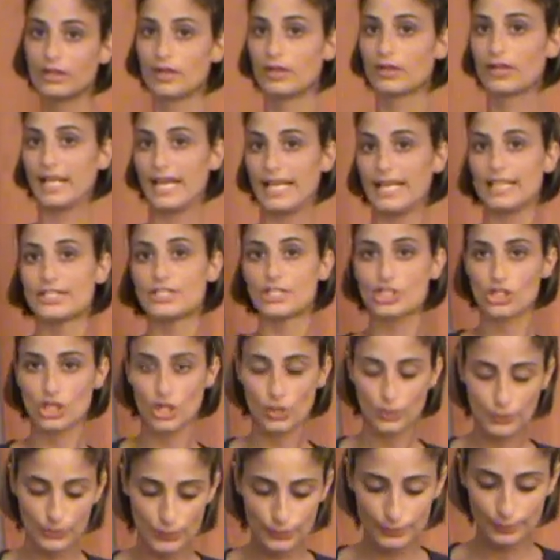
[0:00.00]
Okay, let's
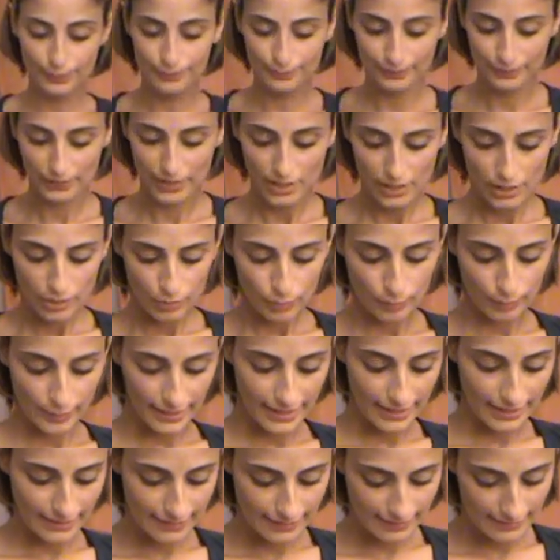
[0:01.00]
show you
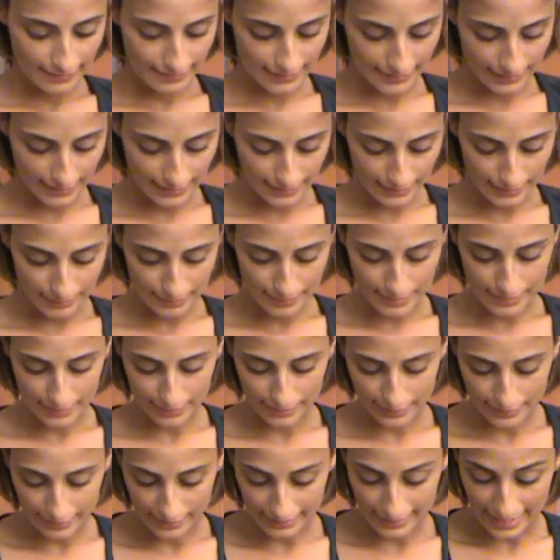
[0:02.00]
with the
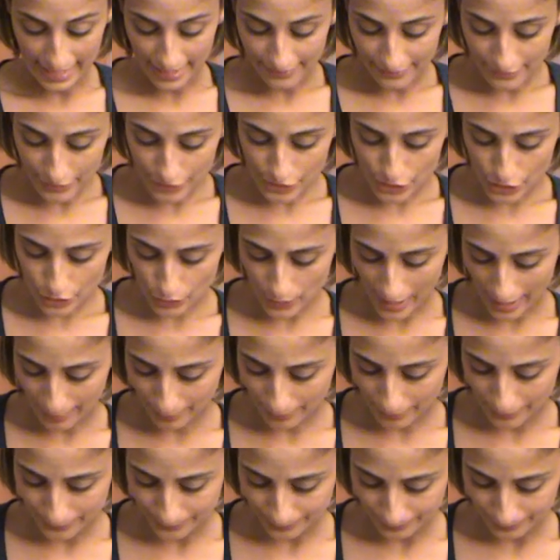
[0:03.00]
leather strap.